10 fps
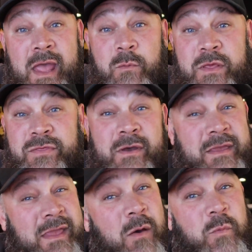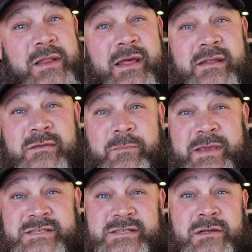And we thought, yeah, we like to
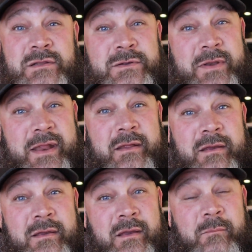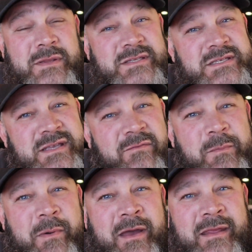be secluded, but does
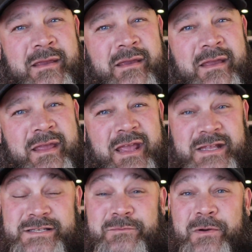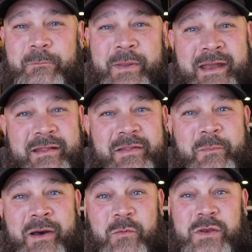everybody? It's a real pain in the
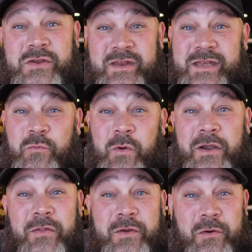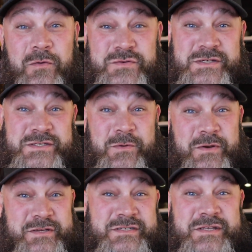butt when you need to run to the grocery
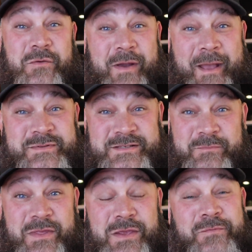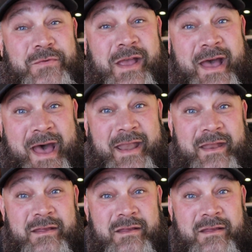store just to grab something you forgot.